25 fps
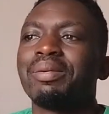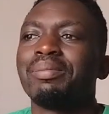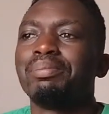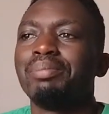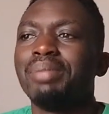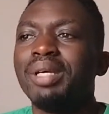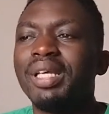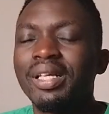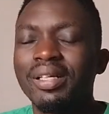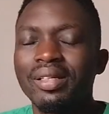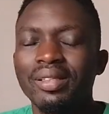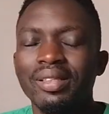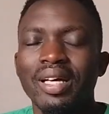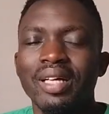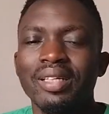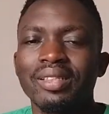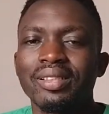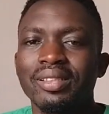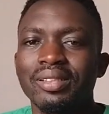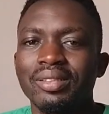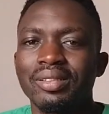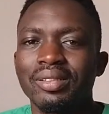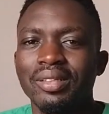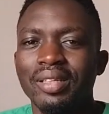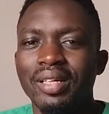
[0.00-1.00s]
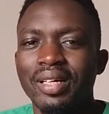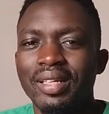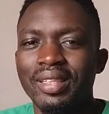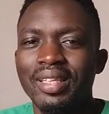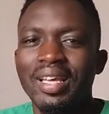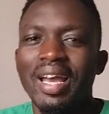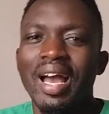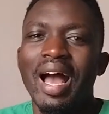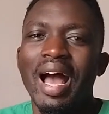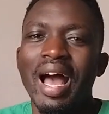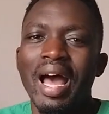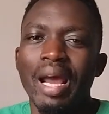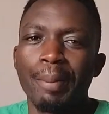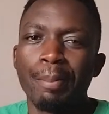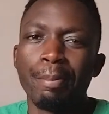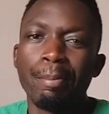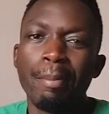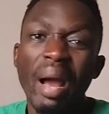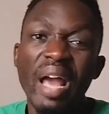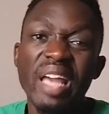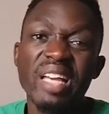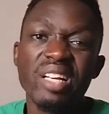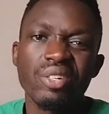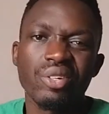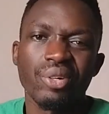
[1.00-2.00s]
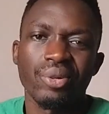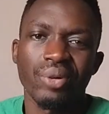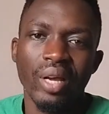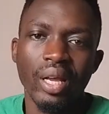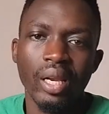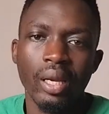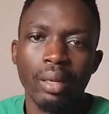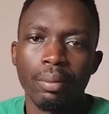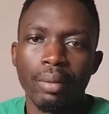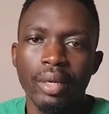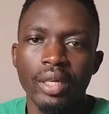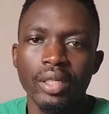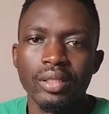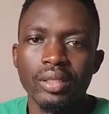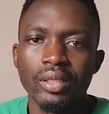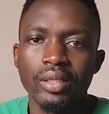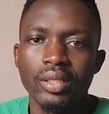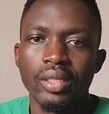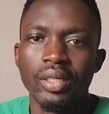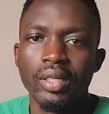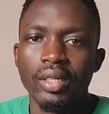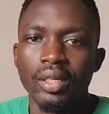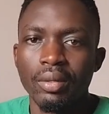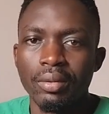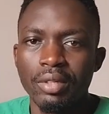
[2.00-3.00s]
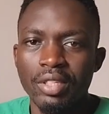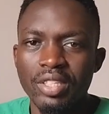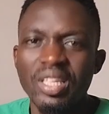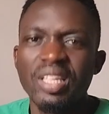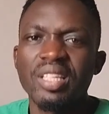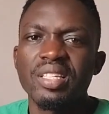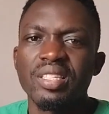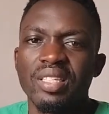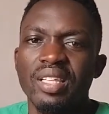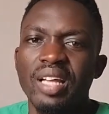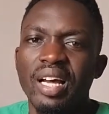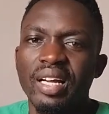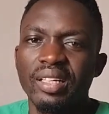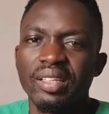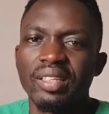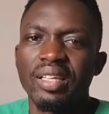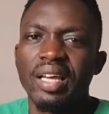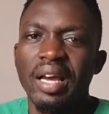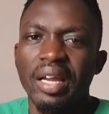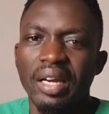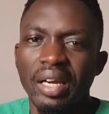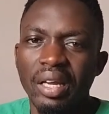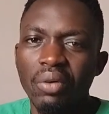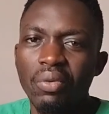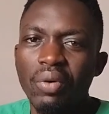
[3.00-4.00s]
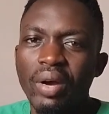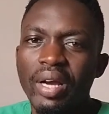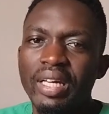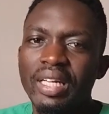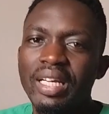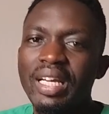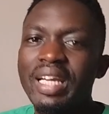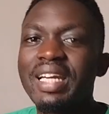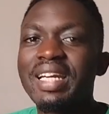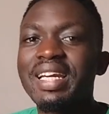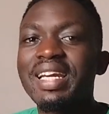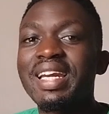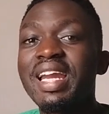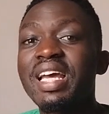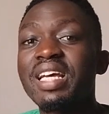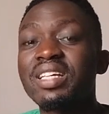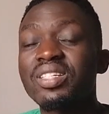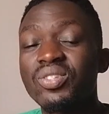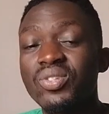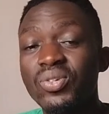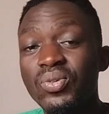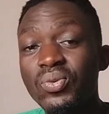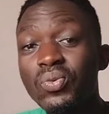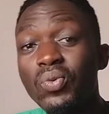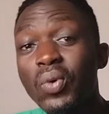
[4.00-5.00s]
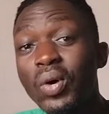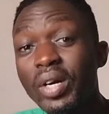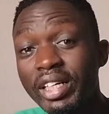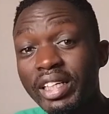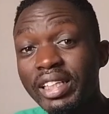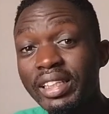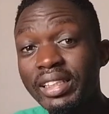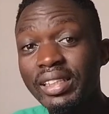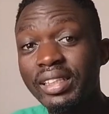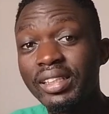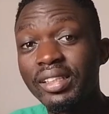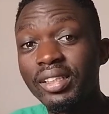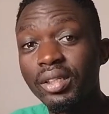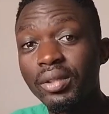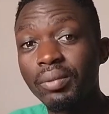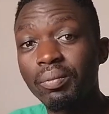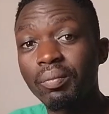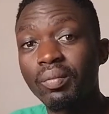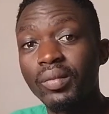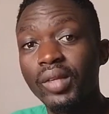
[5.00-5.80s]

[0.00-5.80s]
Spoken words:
being that there are micro elements, since that they are required in less quantity,